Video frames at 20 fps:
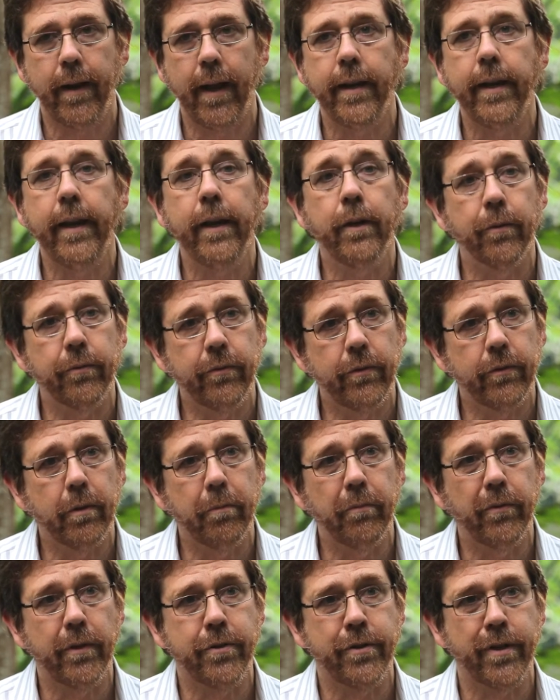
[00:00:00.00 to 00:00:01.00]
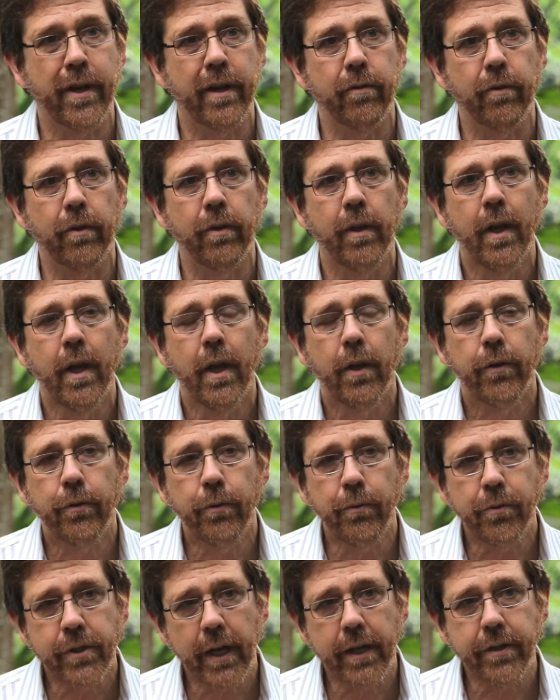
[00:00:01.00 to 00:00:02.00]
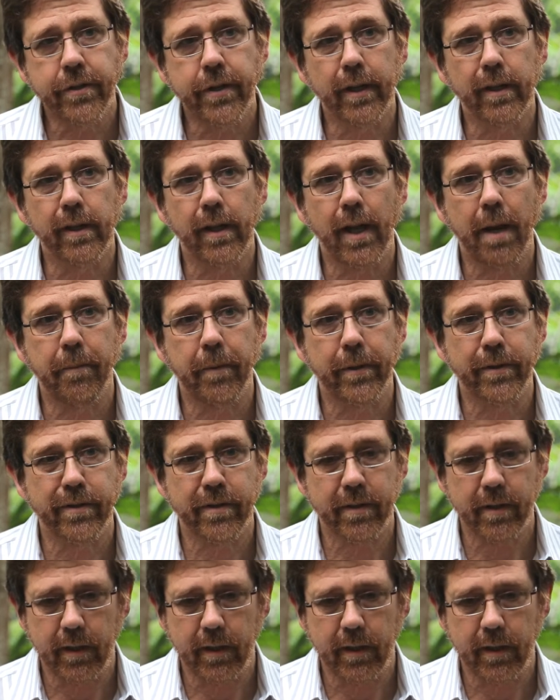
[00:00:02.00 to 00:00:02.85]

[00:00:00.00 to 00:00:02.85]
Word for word: and ecosystems in general to changing climates.